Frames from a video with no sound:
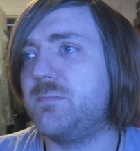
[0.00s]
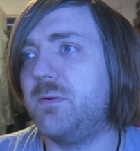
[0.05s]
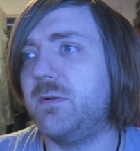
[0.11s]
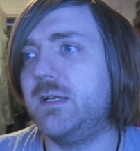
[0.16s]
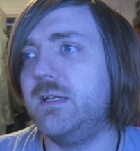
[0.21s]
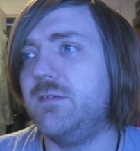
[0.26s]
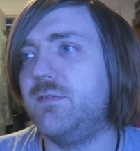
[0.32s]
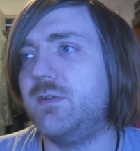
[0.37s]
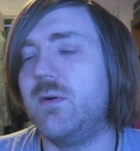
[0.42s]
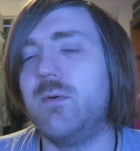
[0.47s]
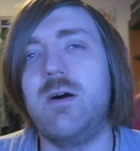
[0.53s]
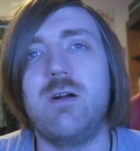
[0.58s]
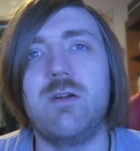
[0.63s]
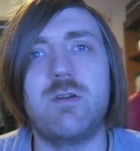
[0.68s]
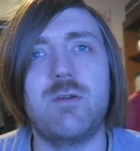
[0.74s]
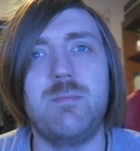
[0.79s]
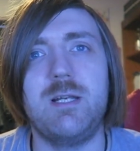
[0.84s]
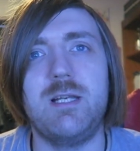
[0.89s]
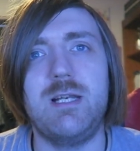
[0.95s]
book even though
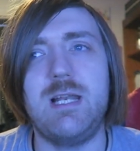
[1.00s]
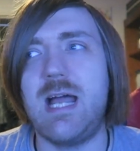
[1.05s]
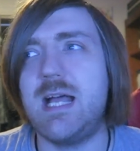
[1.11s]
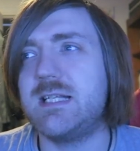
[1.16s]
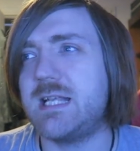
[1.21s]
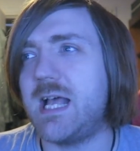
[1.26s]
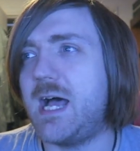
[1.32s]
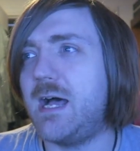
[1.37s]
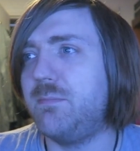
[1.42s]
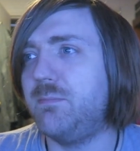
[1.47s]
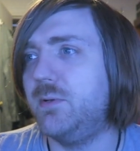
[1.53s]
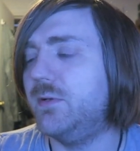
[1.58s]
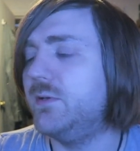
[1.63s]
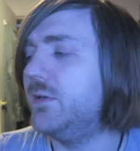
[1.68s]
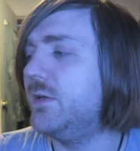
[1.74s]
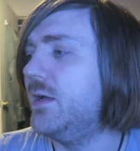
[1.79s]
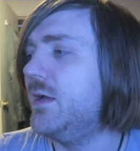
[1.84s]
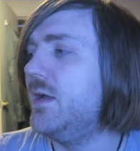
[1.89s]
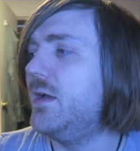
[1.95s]
arguably less
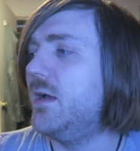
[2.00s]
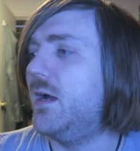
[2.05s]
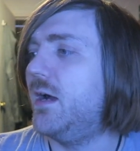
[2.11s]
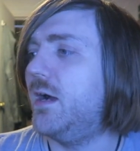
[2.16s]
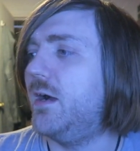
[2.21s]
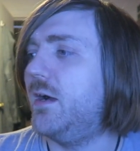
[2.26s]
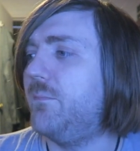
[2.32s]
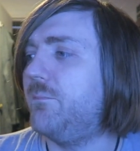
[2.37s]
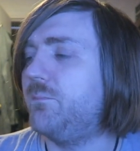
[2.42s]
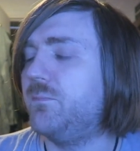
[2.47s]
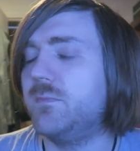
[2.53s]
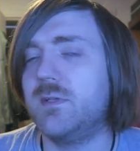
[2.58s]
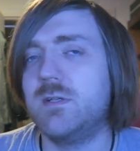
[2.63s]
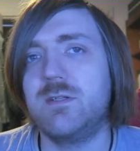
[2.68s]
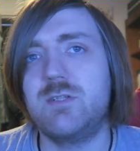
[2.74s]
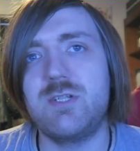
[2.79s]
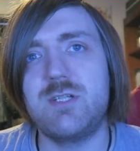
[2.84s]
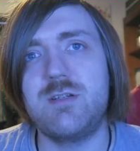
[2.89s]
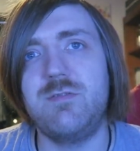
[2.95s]
happened um,
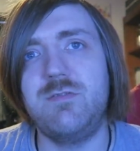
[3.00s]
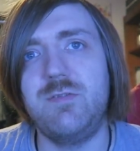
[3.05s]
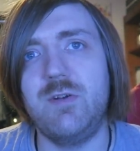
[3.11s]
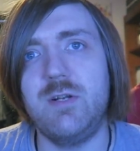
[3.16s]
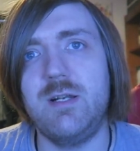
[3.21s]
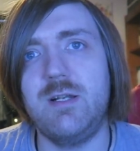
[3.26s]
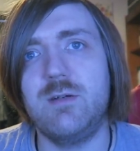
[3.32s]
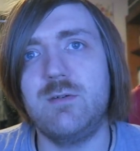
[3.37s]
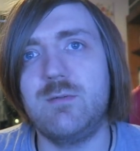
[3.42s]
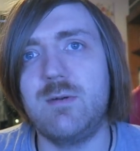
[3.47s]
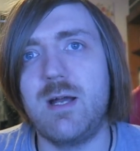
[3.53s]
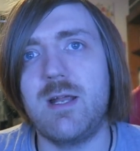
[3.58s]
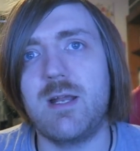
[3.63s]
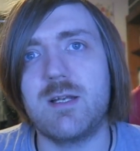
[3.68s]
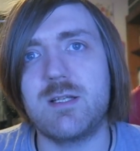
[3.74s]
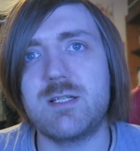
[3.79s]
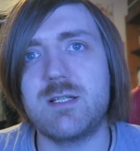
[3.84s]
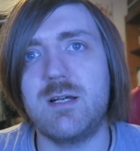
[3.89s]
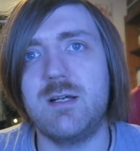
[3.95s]
just a fun little
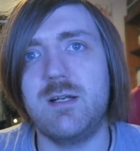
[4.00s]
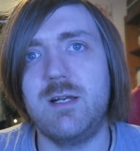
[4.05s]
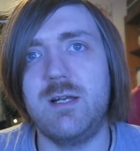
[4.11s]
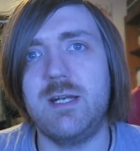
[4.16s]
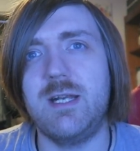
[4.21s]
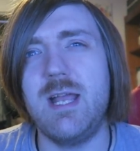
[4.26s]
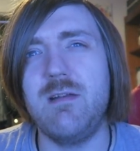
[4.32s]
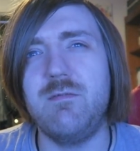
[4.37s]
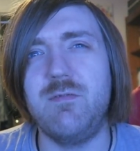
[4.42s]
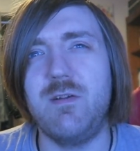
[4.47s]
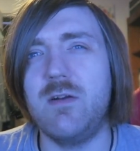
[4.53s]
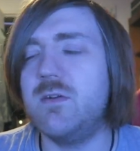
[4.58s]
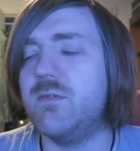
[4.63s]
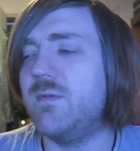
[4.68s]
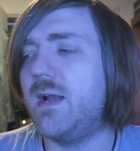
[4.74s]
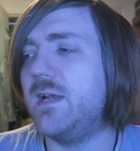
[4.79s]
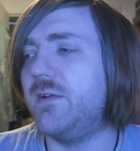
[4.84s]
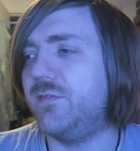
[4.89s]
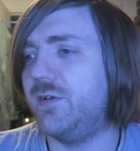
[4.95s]
writing style and again very
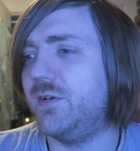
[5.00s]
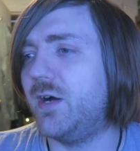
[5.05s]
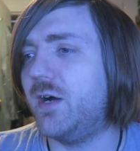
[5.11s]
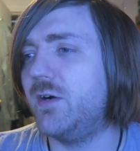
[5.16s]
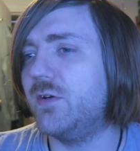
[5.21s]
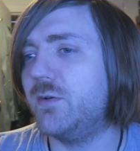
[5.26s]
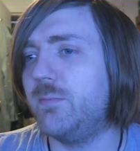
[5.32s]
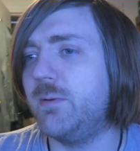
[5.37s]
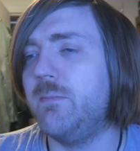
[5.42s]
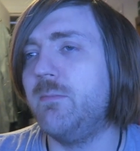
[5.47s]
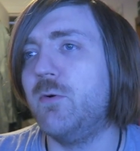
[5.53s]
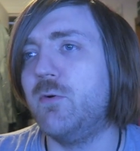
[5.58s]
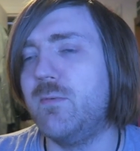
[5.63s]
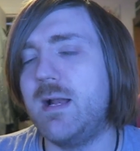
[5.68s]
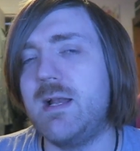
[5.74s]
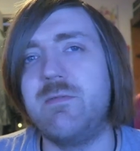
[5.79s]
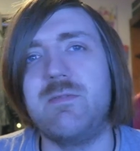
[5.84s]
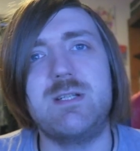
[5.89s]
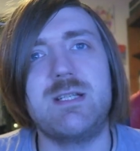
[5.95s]
relevant arguably more
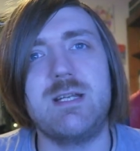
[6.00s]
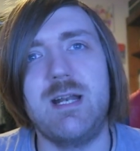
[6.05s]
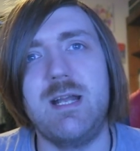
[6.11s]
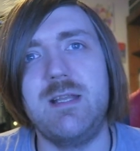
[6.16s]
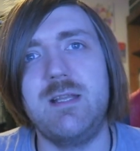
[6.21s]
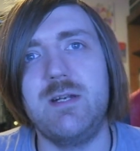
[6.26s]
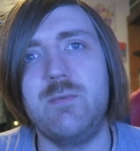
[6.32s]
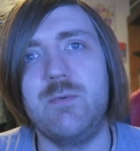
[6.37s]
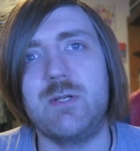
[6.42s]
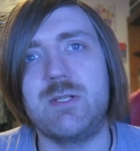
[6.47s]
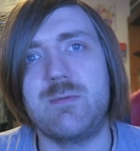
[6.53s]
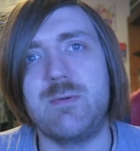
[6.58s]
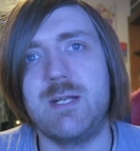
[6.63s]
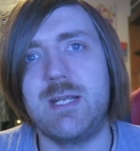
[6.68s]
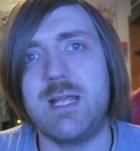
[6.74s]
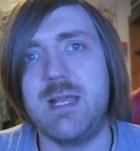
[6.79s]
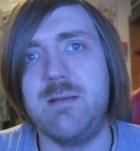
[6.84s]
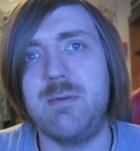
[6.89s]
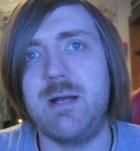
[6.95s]
relevant today than it was when
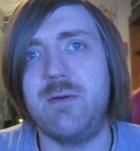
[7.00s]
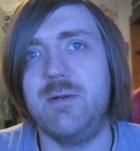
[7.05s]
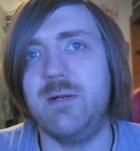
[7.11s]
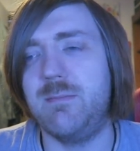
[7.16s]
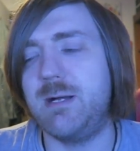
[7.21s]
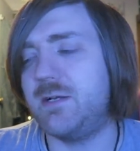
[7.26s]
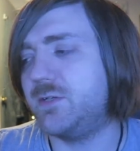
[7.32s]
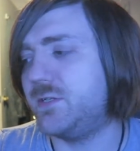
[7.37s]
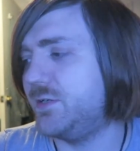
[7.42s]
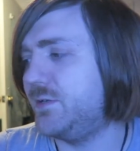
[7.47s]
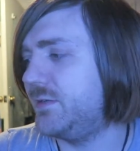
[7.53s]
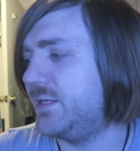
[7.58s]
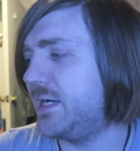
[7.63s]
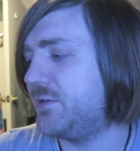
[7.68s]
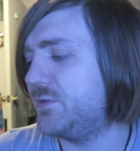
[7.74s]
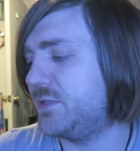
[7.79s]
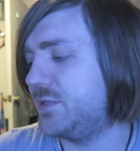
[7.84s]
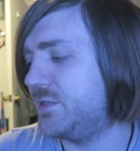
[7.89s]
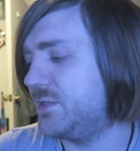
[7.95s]
it came out in about
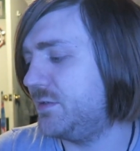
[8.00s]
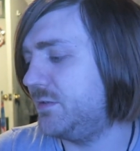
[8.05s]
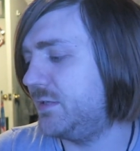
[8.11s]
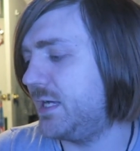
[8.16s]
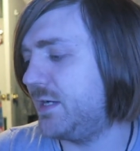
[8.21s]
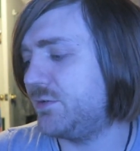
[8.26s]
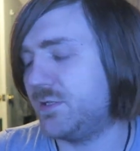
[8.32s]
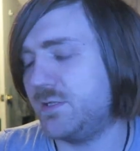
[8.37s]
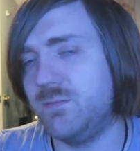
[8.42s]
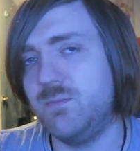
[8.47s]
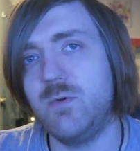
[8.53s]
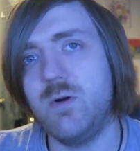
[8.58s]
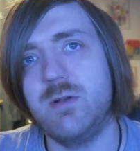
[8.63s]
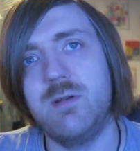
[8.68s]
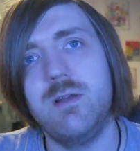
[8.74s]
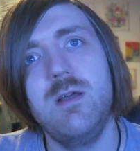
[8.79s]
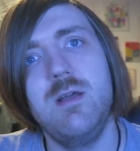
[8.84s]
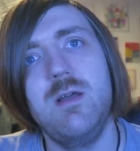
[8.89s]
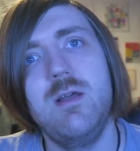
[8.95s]
2000
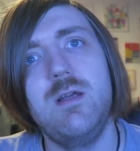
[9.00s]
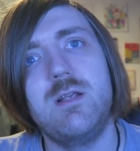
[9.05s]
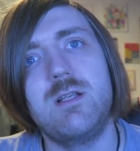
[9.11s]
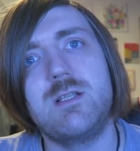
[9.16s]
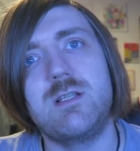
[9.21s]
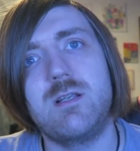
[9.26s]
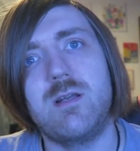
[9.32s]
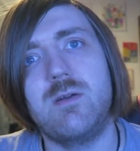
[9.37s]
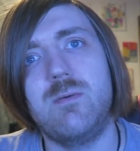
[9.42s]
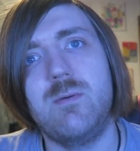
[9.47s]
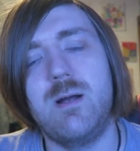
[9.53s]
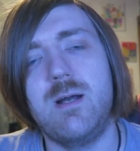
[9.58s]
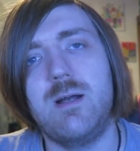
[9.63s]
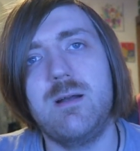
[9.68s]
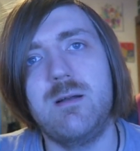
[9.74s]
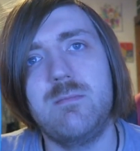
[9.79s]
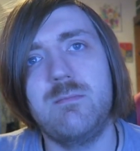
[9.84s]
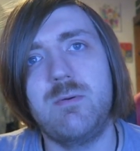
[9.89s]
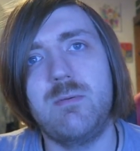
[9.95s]
2001 so
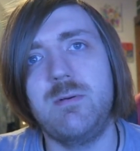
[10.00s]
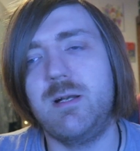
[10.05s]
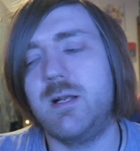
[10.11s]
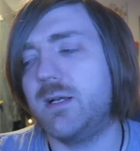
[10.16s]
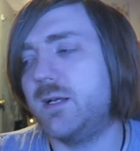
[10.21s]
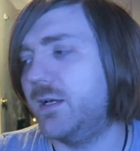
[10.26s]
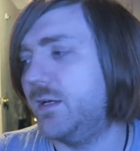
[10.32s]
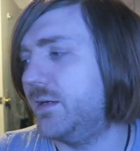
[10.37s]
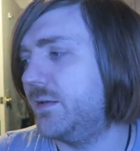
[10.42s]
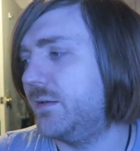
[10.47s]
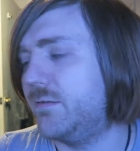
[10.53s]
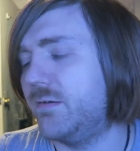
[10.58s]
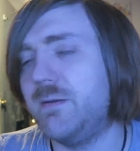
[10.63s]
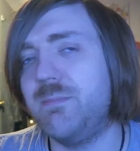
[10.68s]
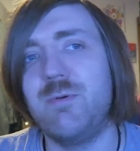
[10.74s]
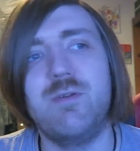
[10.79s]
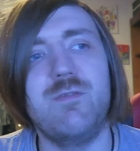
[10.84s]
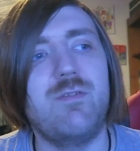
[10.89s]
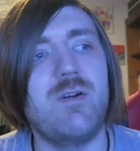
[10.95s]
uh, probably like a
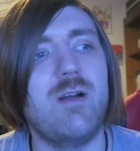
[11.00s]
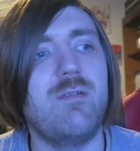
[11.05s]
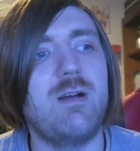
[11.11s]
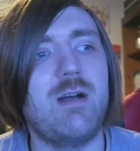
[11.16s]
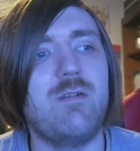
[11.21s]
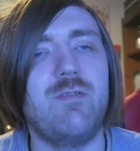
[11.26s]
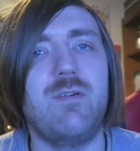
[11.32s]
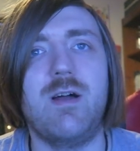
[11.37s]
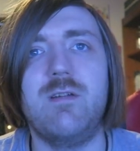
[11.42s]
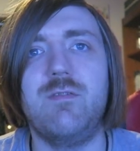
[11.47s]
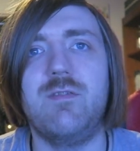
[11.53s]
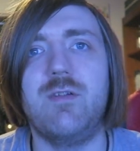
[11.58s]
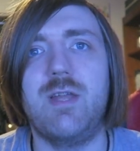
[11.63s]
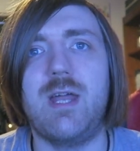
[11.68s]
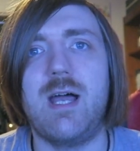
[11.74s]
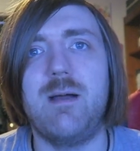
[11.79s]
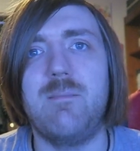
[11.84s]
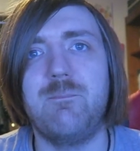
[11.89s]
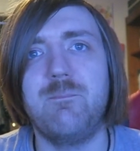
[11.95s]
3.5 out of 5 for
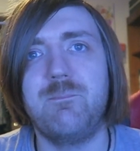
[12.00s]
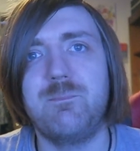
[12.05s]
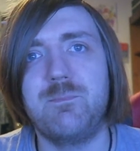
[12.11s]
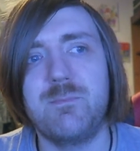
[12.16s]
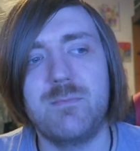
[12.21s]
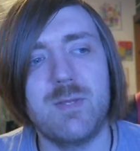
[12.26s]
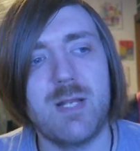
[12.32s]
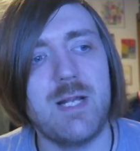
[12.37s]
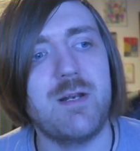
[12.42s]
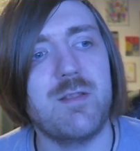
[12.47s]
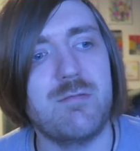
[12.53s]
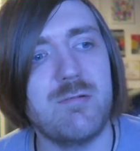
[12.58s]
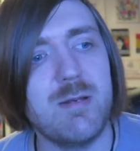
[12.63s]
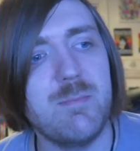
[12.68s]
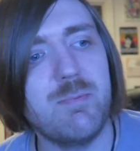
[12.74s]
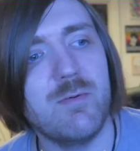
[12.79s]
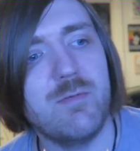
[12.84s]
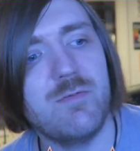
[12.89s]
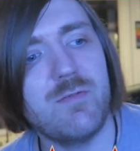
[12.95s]
that and a
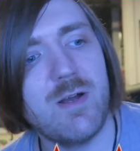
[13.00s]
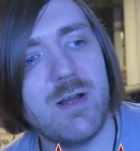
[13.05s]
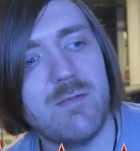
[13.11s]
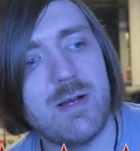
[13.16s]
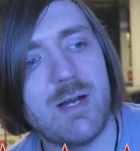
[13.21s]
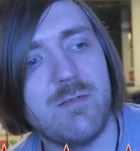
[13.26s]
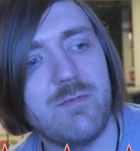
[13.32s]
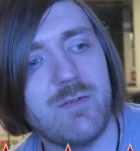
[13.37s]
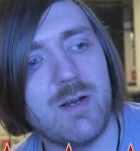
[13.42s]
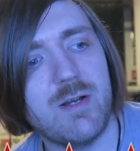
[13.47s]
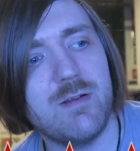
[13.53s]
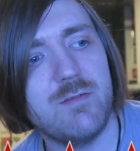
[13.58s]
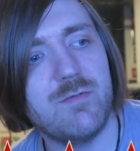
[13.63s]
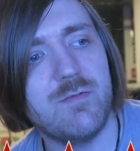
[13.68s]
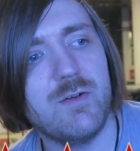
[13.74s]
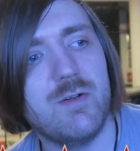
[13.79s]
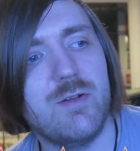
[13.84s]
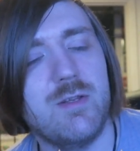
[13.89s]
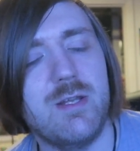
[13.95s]
3.5 out of 5
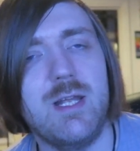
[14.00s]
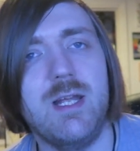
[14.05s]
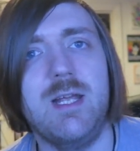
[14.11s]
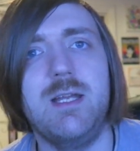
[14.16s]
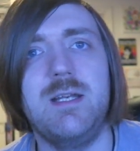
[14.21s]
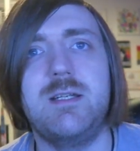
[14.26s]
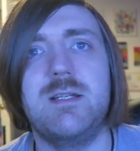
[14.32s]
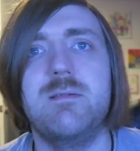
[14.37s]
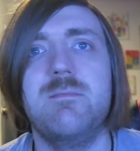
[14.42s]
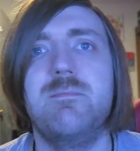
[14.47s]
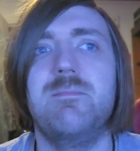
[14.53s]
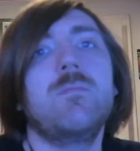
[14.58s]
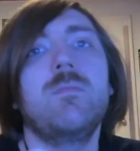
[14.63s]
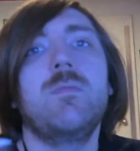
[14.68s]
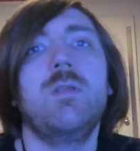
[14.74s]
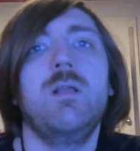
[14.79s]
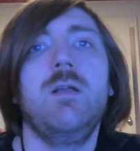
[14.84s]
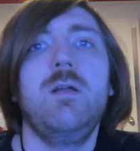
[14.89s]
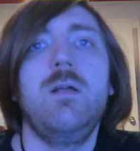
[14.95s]
for the hit
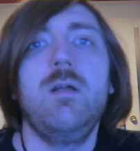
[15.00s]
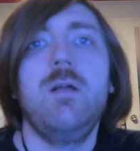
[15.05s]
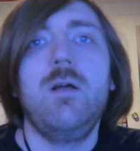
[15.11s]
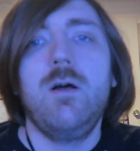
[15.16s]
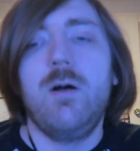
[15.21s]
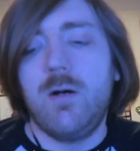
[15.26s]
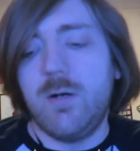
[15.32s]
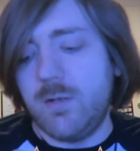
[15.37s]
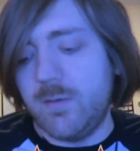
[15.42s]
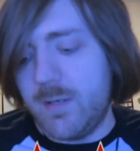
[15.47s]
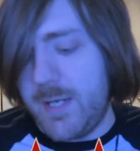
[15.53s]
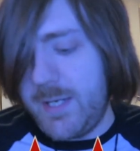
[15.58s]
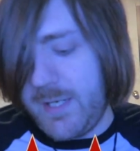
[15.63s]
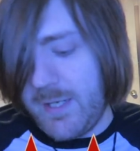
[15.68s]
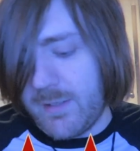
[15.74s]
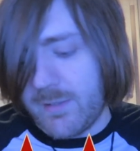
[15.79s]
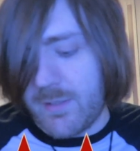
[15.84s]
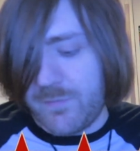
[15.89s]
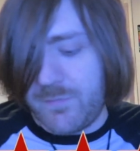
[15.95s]
um,
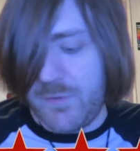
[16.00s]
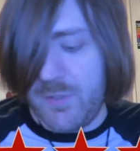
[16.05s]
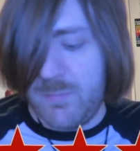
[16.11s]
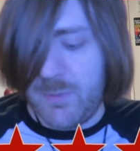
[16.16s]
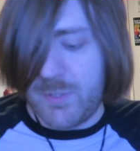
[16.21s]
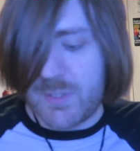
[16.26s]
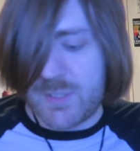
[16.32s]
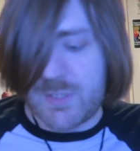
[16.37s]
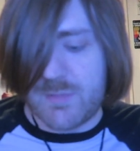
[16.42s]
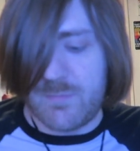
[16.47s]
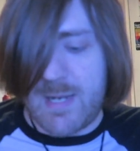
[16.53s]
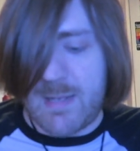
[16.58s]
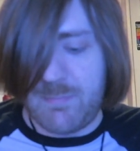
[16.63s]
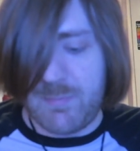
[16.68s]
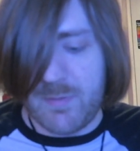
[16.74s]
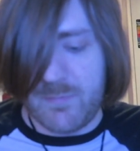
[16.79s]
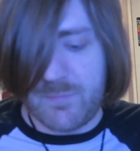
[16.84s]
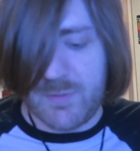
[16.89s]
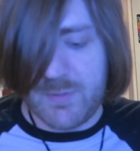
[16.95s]
Alrighty, I've got a few books to
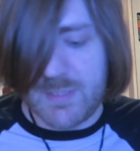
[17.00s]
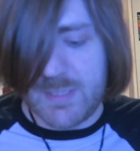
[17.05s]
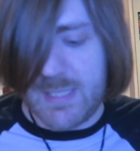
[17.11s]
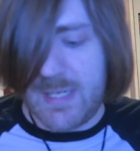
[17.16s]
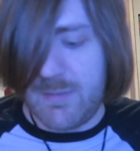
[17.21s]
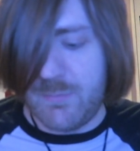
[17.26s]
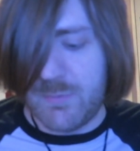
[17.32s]
wrap up for you today.